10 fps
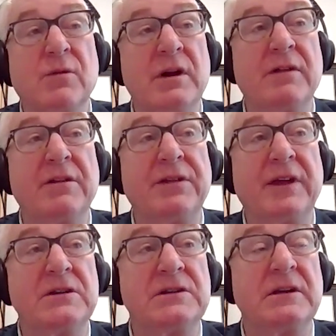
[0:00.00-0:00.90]
One of the
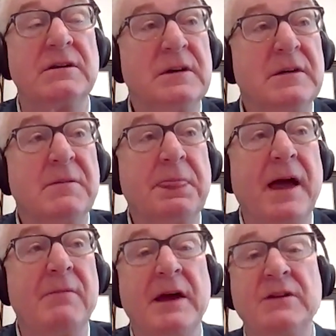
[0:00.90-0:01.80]
things that
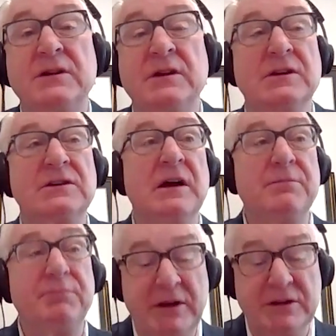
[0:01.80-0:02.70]
I mentioned is
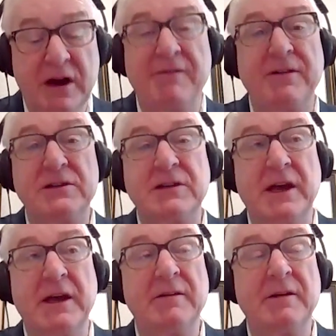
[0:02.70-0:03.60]
companies often
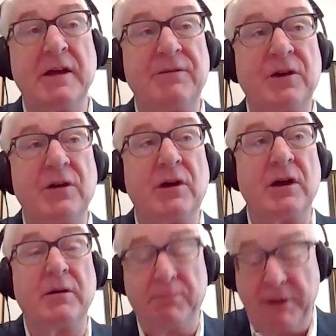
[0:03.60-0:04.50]
say, if you're
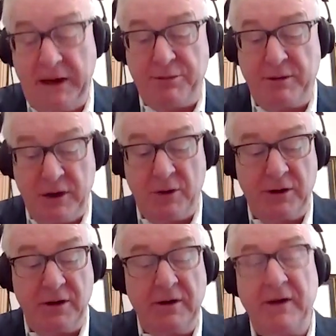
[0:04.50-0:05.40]
going to be
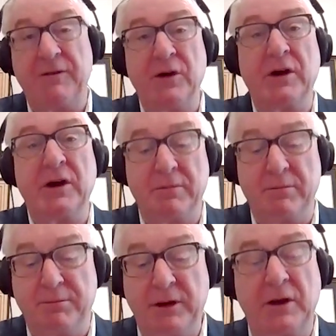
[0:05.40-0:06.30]
promoted, if you're going
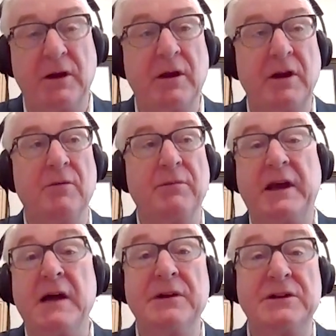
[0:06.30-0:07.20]
to,
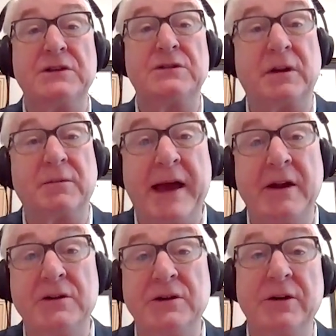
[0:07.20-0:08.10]
become a district
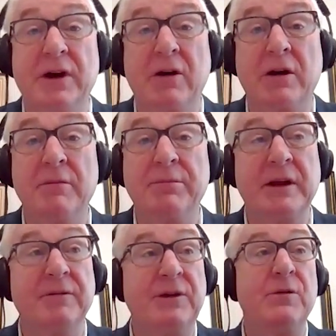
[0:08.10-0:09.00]
manager in our
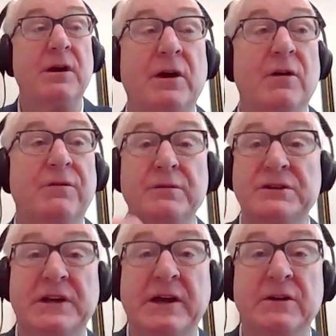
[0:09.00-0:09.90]
company, if you want from
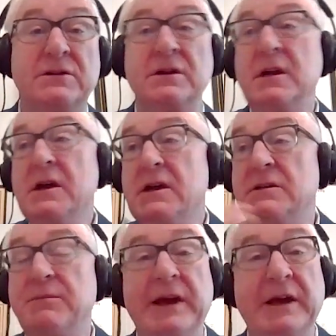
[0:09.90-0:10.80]
sales
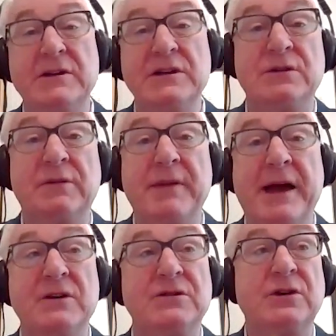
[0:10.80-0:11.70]
to being a district
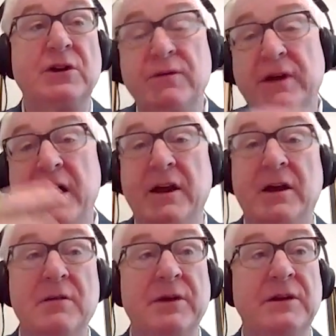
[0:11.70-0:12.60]
manager, you've got to
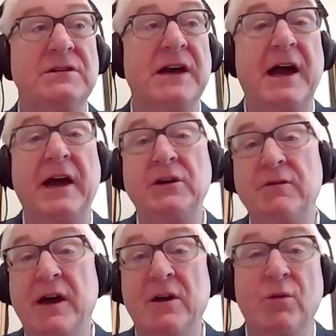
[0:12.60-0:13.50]
come inside,
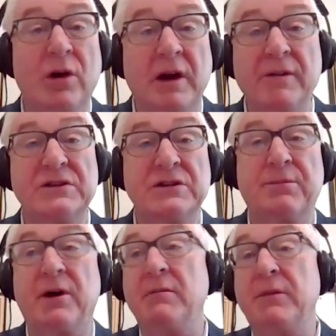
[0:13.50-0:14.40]
you've got to work in this
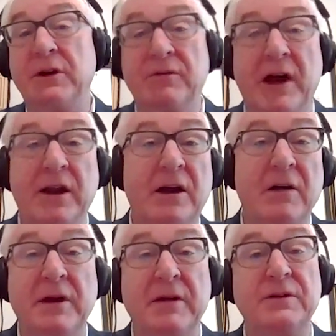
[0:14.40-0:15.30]
department, you've got to
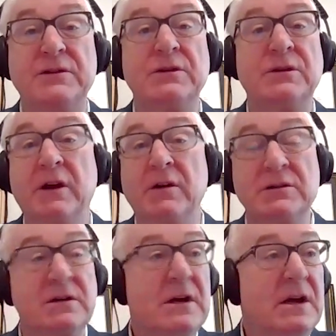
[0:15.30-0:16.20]
come in for 2
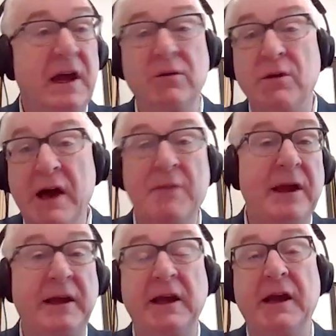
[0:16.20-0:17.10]
years, and we're not
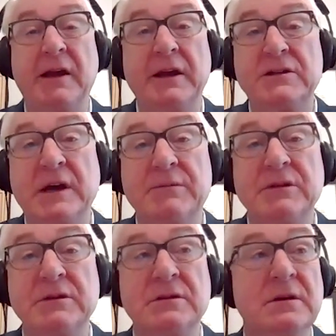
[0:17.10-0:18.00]
making any
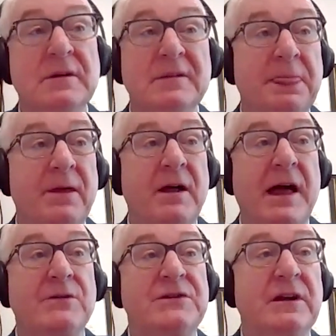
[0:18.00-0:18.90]
exceptions. Well,
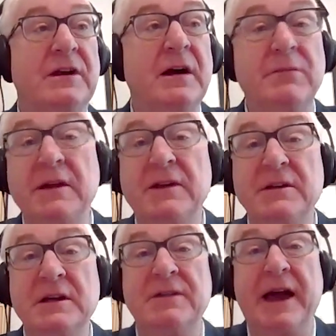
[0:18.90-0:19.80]
I was in a company
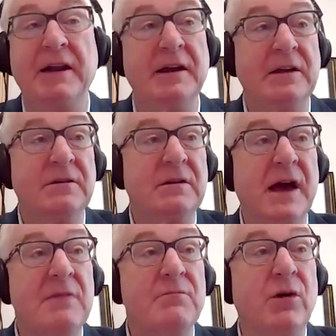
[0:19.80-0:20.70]
that did that, and
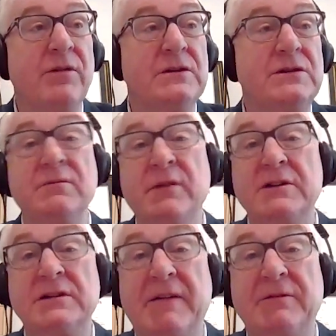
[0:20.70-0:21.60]
not more than 2
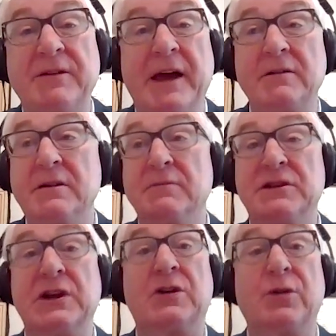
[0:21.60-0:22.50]
months after that
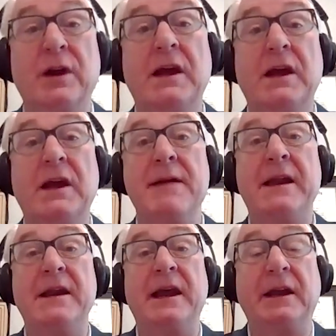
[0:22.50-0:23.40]
decree and
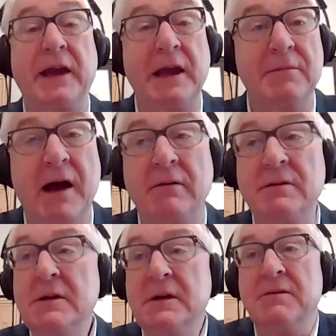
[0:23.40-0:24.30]
mandate came
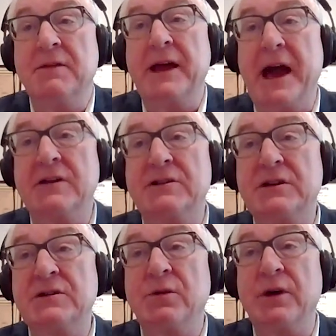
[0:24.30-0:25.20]
out, they had a
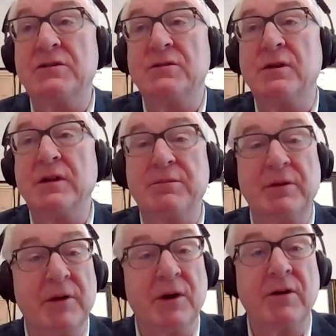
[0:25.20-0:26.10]
situation where they
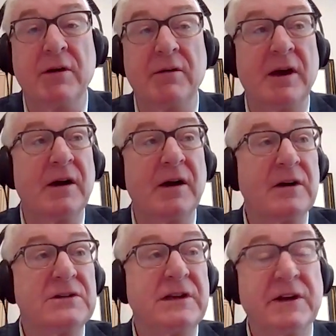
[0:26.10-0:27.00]
promoted
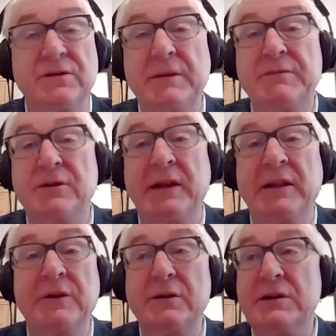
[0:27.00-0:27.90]
a sales rep
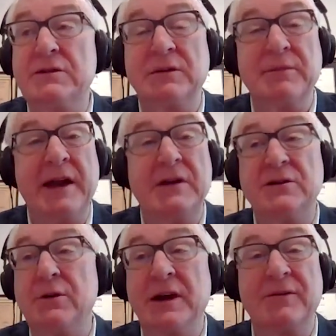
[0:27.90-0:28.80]
directly to a district
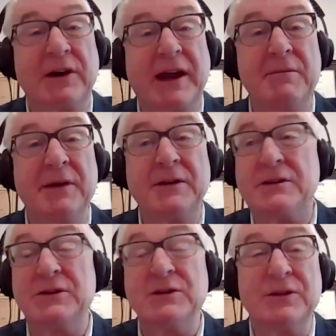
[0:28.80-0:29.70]
manager who never came in
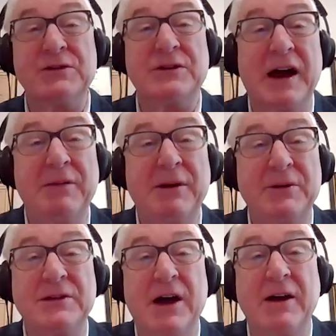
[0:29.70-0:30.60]
to do this job they
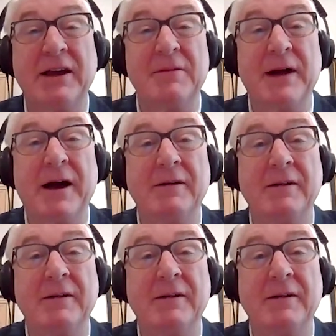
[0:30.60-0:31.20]
were talking about.